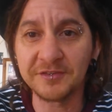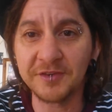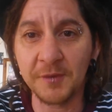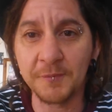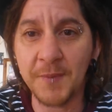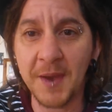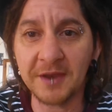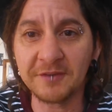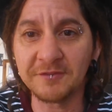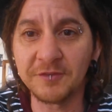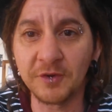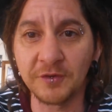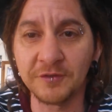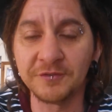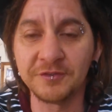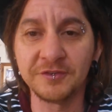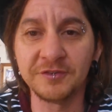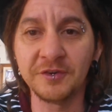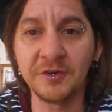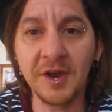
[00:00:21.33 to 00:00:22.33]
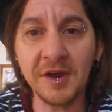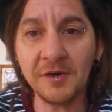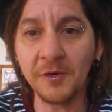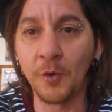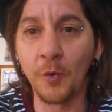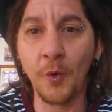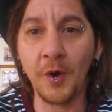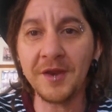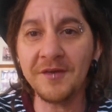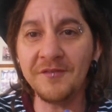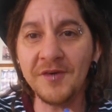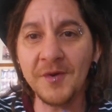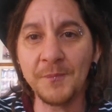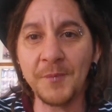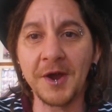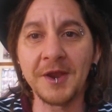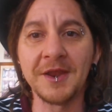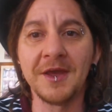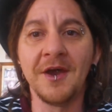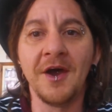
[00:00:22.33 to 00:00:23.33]
it's so packed full of sugar or whatever,
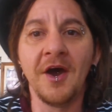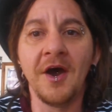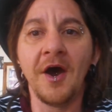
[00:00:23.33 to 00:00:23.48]
but